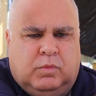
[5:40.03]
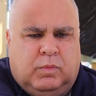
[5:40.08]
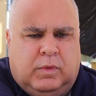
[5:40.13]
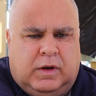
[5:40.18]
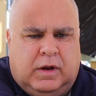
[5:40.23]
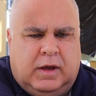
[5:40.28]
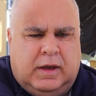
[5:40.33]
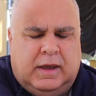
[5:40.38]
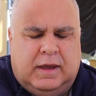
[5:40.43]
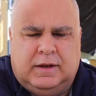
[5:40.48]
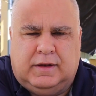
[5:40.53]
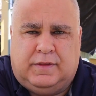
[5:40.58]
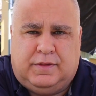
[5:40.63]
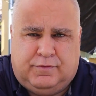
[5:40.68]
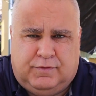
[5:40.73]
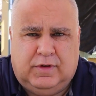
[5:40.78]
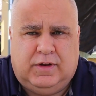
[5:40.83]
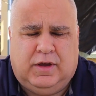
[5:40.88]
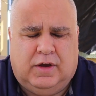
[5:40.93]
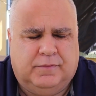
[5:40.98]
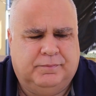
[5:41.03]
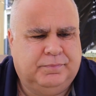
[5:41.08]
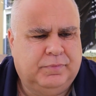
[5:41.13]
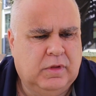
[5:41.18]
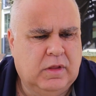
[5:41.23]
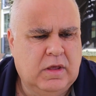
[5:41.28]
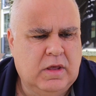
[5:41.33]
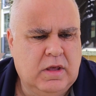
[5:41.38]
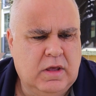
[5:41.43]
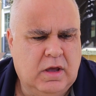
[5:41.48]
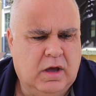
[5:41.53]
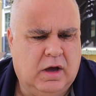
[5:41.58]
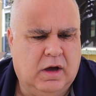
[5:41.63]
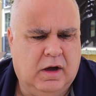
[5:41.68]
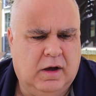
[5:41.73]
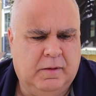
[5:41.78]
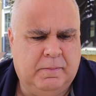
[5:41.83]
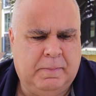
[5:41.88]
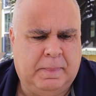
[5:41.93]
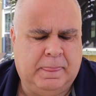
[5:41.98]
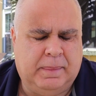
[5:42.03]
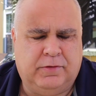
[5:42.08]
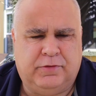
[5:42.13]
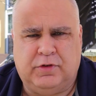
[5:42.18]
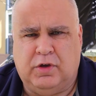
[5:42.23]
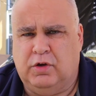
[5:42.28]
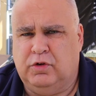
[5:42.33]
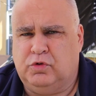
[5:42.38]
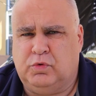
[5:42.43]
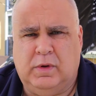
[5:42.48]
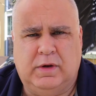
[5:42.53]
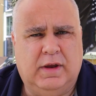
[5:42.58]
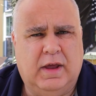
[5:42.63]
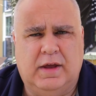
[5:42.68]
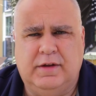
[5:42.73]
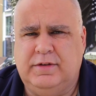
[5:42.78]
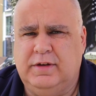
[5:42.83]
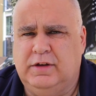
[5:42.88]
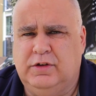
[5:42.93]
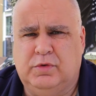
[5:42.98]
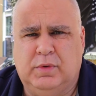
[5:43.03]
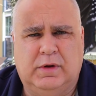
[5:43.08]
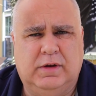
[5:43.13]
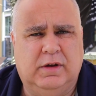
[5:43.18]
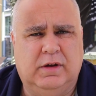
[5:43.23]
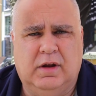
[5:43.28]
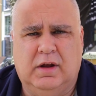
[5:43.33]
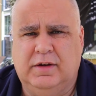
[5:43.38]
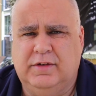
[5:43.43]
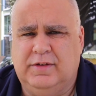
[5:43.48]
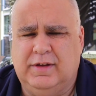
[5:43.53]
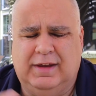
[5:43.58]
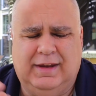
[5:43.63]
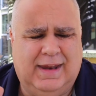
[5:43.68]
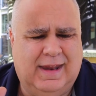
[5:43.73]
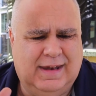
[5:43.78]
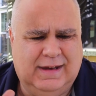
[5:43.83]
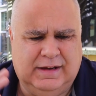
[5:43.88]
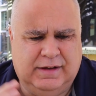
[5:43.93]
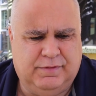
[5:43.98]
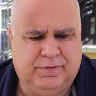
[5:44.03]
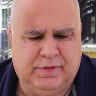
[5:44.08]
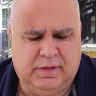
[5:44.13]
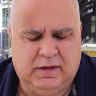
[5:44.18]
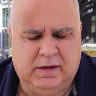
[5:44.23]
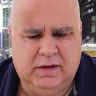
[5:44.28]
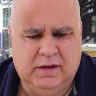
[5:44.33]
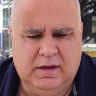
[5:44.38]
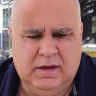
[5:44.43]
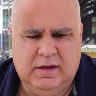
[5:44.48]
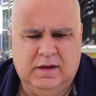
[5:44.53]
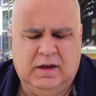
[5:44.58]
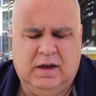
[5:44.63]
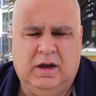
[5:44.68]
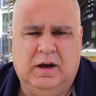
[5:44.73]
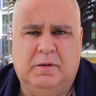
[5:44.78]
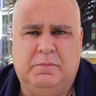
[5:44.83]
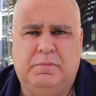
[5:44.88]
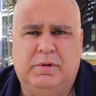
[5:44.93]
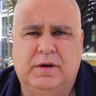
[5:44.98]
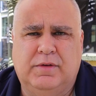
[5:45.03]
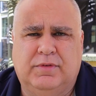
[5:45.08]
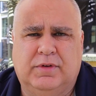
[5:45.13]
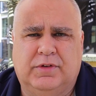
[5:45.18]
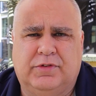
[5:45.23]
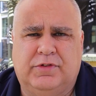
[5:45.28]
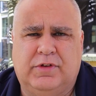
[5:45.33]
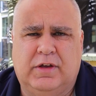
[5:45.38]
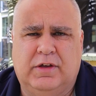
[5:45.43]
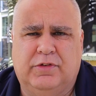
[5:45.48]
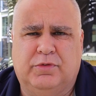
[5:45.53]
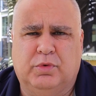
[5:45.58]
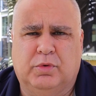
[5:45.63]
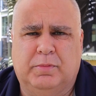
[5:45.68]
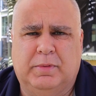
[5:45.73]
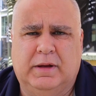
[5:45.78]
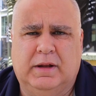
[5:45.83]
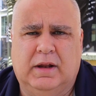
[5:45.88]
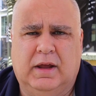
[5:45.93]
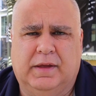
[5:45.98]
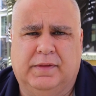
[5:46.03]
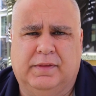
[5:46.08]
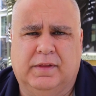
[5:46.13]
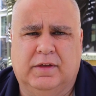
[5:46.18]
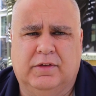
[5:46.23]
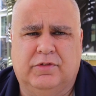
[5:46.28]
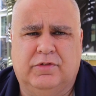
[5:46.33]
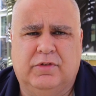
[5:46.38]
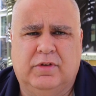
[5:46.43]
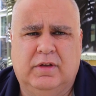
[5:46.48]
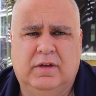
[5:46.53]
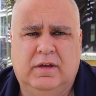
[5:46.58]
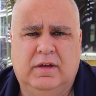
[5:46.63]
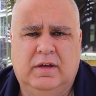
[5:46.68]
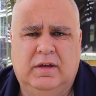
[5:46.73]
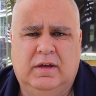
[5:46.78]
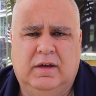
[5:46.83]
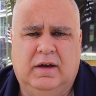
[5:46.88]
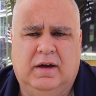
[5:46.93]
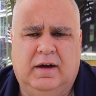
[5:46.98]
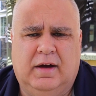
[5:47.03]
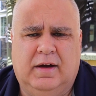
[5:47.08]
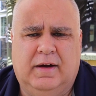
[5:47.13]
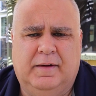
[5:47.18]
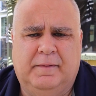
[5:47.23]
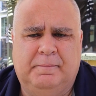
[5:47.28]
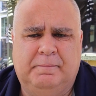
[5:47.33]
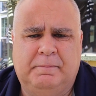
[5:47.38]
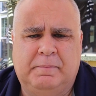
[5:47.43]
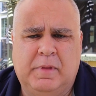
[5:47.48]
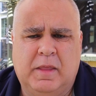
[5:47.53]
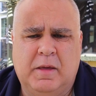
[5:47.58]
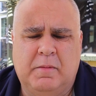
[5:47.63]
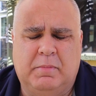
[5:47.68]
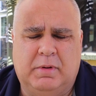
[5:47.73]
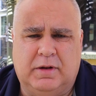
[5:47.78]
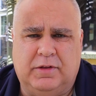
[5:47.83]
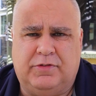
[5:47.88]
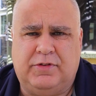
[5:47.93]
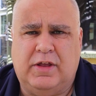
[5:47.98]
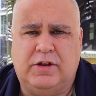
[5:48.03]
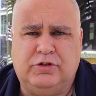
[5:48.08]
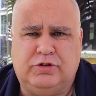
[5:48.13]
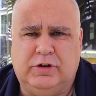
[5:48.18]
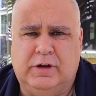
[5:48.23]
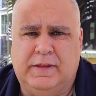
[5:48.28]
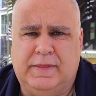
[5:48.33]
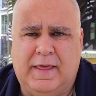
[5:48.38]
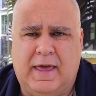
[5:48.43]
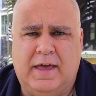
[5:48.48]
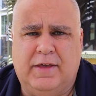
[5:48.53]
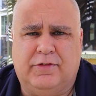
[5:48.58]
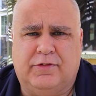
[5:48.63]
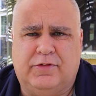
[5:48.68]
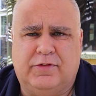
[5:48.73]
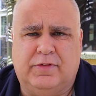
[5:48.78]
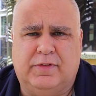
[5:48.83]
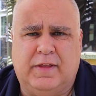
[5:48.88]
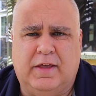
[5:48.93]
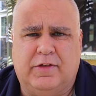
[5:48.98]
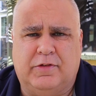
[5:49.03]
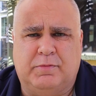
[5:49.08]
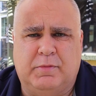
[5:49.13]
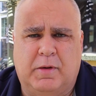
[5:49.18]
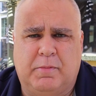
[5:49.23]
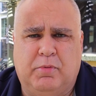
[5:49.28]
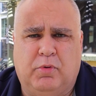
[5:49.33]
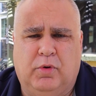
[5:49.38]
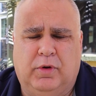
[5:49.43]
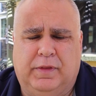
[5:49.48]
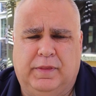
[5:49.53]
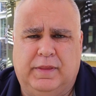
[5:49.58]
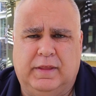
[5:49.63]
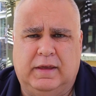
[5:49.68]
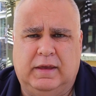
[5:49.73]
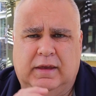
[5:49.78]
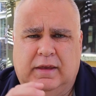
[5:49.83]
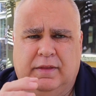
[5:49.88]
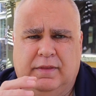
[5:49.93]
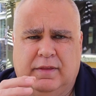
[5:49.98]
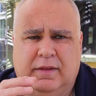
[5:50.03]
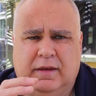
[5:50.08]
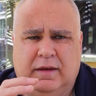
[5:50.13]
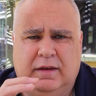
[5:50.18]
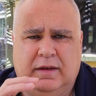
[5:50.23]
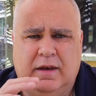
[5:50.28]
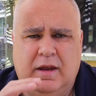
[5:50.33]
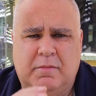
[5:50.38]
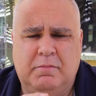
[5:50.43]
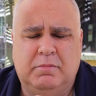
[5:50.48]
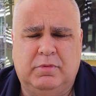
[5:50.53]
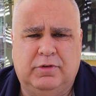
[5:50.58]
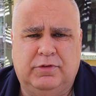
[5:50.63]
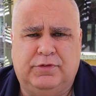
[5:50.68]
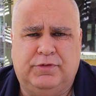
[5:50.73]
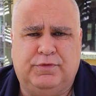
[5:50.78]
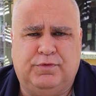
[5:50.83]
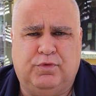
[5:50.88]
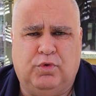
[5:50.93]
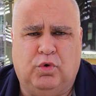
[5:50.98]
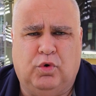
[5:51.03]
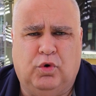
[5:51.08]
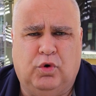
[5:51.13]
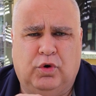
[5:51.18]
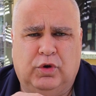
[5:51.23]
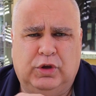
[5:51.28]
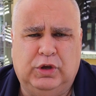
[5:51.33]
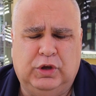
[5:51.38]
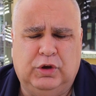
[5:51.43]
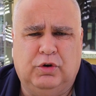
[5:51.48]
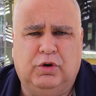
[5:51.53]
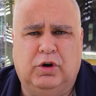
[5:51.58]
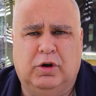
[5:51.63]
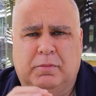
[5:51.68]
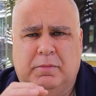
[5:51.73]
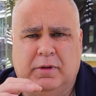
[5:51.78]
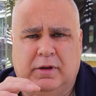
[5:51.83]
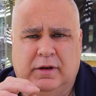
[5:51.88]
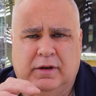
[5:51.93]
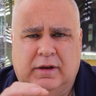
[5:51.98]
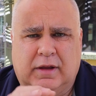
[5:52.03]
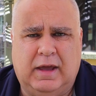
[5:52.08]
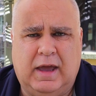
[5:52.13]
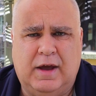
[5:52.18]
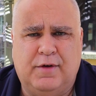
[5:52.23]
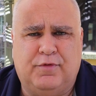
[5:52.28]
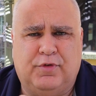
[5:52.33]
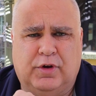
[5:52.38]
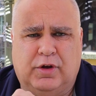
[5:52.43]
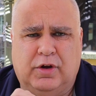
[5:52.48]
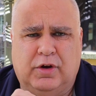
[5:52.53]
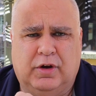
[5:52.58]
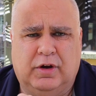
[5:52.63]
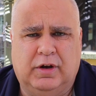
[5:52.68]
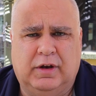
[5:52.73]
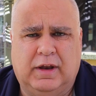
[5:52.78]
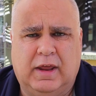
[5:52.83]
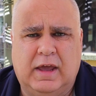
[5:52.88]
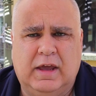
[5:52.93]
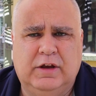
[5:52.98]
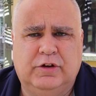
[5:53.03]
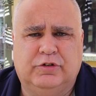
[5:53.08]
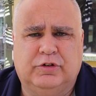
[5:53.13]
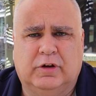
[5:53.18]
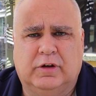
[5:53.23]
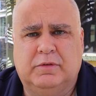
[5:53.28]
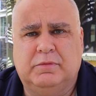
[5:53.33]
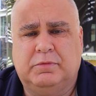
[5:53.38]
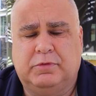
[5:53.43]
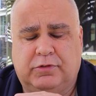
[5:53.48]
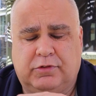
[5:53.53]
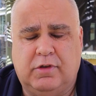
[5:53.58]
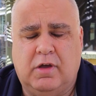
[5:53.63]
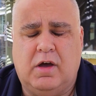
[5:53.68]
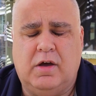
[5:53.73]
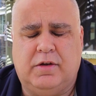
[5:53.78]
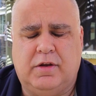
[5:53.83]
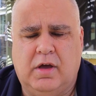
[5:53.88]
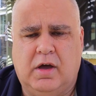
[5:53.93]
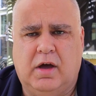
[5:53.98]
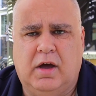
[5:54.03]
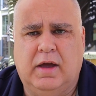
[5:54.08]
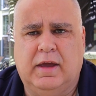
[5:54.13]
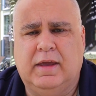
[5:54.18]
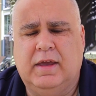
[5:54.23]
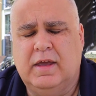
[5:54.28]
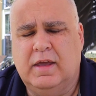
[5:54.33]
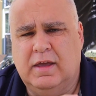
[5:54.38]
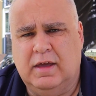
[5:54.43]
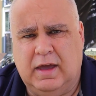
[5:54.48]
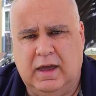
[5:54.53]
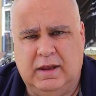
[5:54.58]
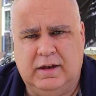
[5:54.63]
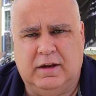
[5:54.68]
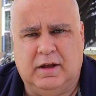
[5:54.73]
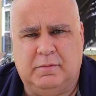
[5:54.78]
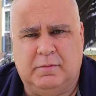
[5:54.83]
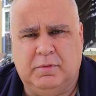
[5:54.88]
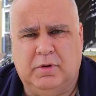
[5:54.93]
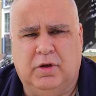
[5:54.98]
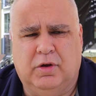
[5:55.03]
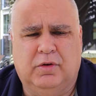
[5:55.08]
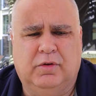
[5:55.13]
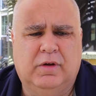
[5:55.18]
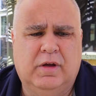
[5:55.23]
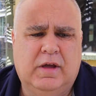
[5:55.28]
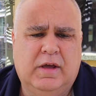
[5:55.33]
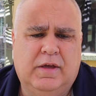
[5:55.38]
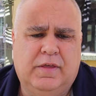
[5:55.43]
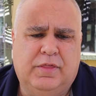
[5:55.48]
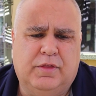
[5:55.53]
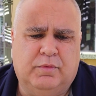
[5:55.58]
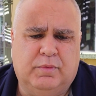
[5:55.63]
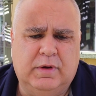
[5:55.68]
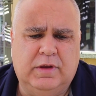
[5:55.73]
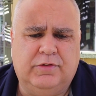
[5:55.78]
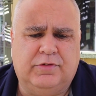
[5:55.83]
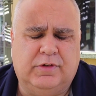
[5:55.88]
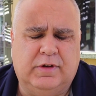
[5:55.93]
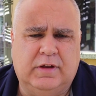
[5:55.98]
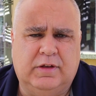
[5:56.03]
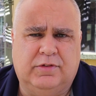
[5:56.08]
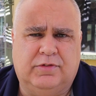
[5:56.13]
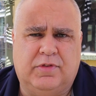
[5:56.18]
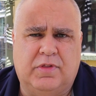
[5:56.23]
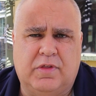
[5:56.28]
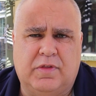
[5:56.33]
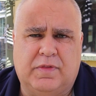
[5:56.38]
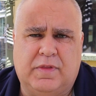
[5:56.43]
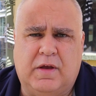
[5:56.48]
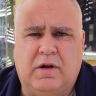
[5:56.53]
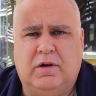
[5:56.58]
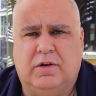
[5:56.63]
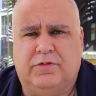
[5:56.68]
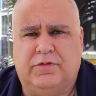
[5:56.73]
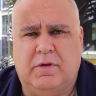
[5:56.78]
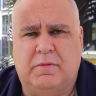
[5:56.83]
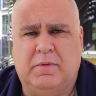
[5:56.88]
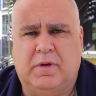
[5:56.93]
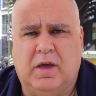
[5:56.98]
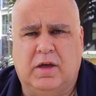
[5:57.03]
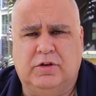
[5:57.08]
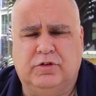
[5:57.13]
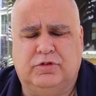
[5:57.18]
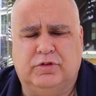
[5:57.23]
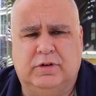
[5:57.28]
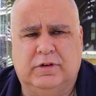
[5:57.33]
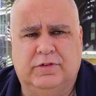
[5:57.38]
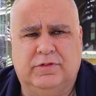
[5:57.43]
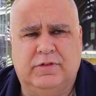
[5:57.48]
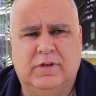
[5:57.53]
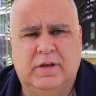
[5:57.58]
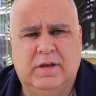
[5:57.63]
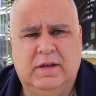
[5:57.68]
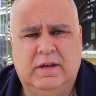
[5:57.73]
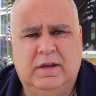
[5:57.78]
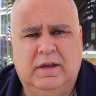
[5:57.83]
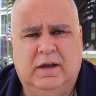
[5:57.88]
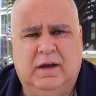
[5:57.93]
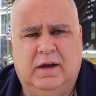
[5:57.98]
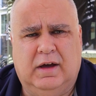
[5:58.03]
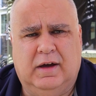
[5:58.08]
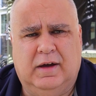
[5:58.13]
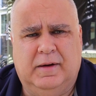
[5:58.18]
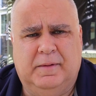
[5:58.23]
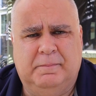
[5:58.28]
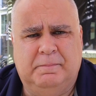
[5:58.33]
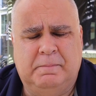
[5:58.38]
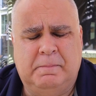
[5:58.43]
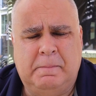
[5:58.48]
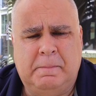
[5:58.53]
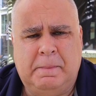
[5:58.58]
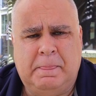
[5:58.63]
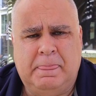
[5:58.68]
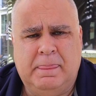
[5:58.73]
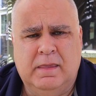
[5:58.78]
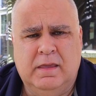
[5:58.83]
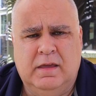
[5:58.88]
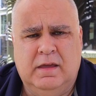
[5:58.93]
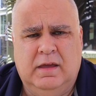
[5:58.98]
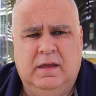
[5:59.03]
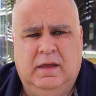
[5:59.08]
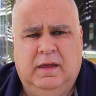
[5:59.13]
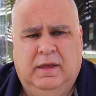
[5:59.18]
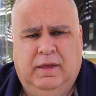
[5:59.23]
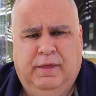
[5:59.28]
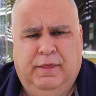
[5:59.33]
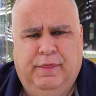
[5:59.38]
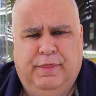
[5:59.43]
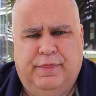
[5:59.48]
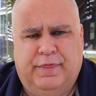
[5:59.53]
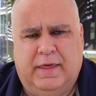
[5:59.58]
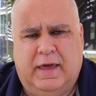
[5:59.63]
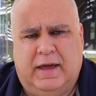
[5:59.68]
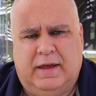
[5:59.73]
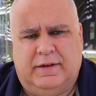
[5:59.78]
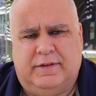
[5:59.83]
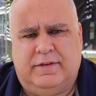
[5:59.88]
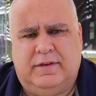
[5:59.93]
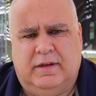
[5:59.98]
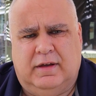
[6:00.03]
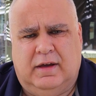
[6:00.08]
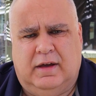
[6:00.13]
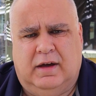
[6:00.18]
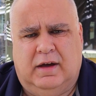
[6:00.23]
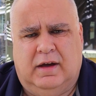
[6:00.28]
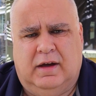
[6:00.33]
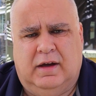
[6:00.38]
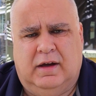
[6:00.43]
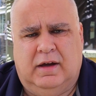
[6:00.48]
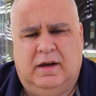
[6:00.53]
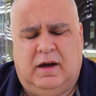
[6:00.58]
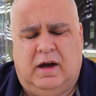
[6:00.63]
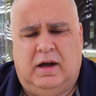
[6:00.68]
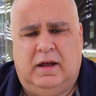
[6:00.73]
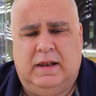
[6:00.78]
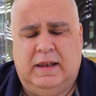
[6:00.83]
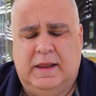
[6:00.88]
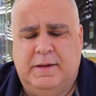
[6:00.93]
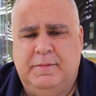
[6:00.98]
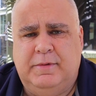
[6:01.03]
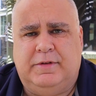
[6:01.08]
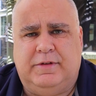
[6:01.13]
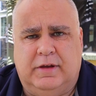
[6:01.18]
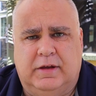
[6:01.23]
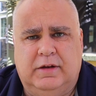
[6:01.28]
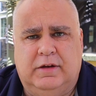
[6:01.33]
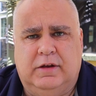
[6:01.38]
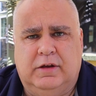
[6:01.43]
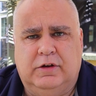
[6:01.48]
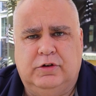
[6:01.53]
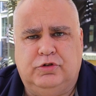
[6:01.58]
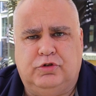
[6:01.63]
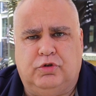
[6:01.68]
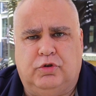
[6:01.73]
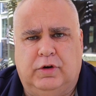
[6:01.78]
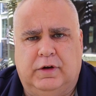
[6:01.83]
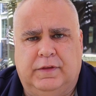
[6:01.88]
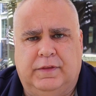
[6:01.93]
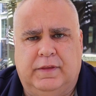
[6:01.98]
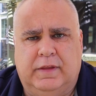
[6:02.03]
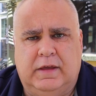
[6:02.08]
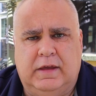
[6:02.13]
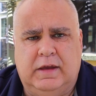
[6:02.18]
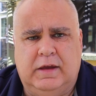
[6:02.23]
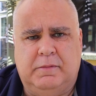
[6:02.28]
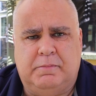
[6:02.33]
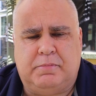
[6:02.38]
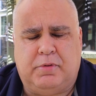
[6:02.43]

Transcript: when I edit the video. So 2018, 2019, any of the previous years will be like this. But essentially that's my point. The numbers for Europe and Africa and Asia start high, end up low. The reason is that there are some countries that are limited during the